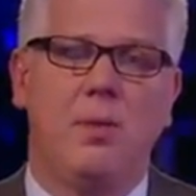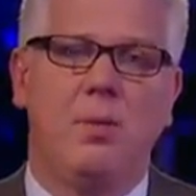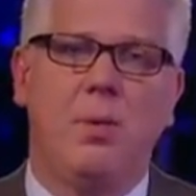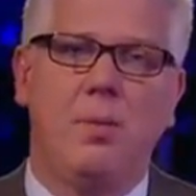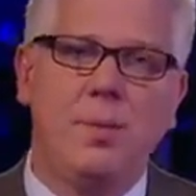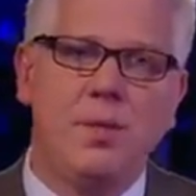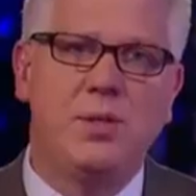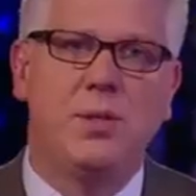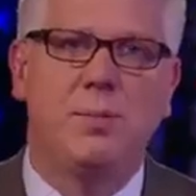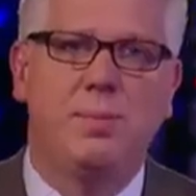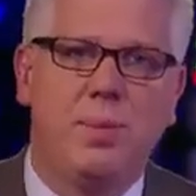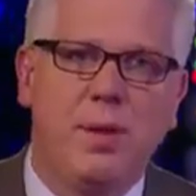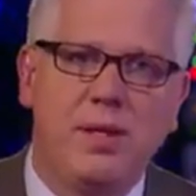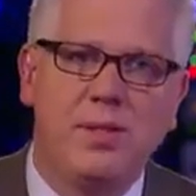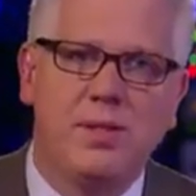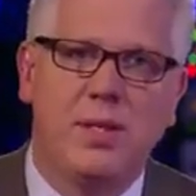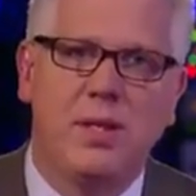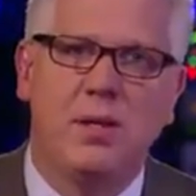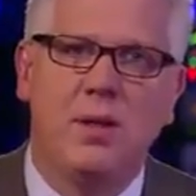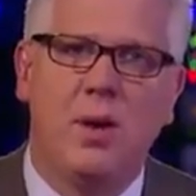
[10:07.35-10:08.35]
Well, Mr.
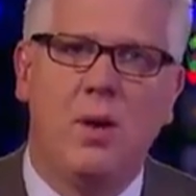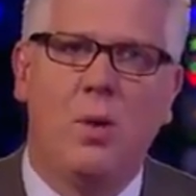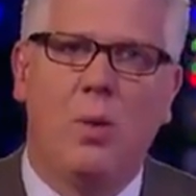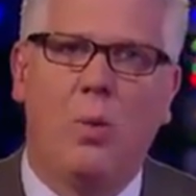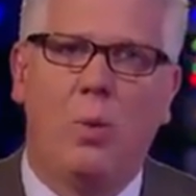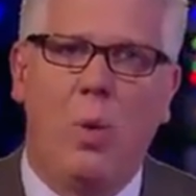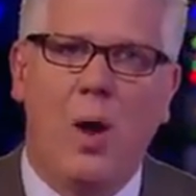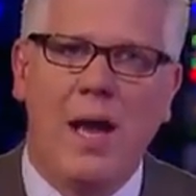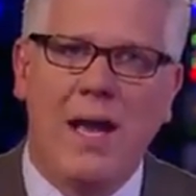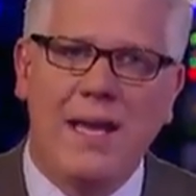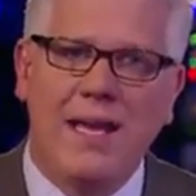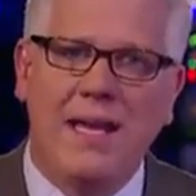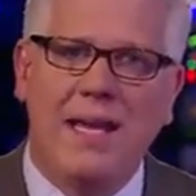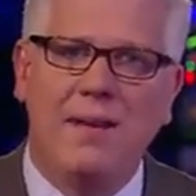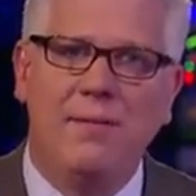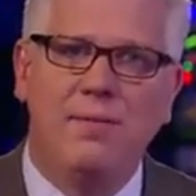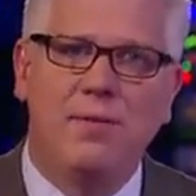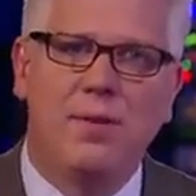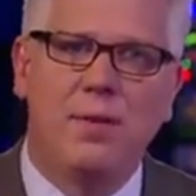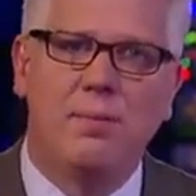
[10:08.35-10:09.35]
President, why
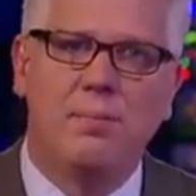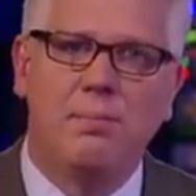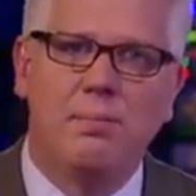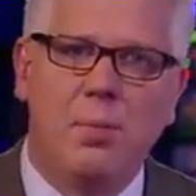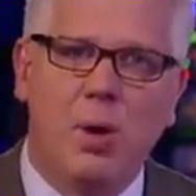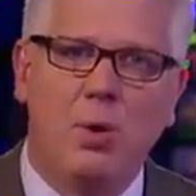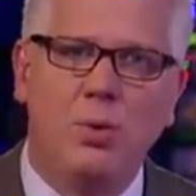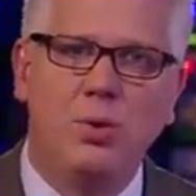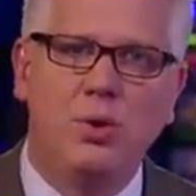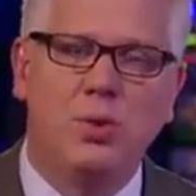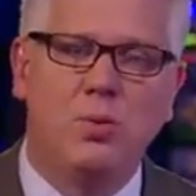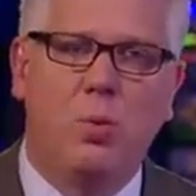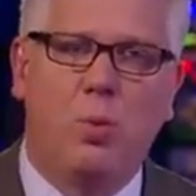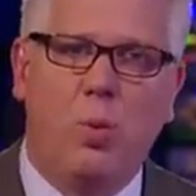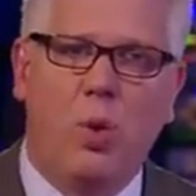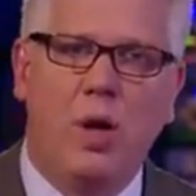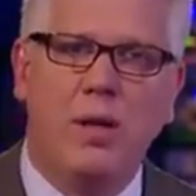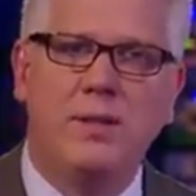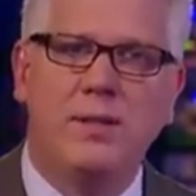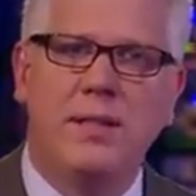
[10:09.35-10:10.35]
give the most
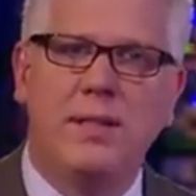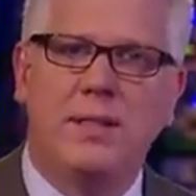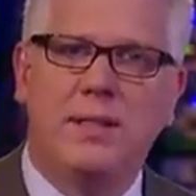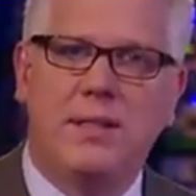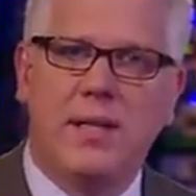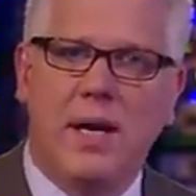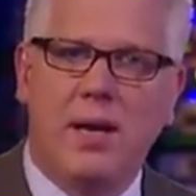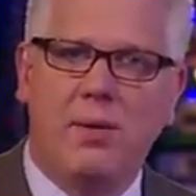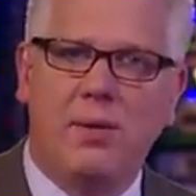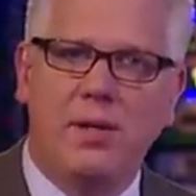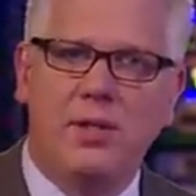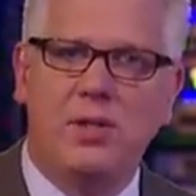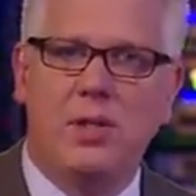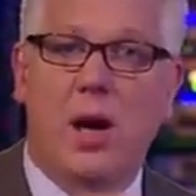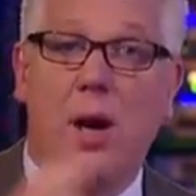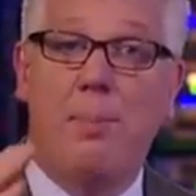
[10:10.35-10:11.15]
wanted terrorist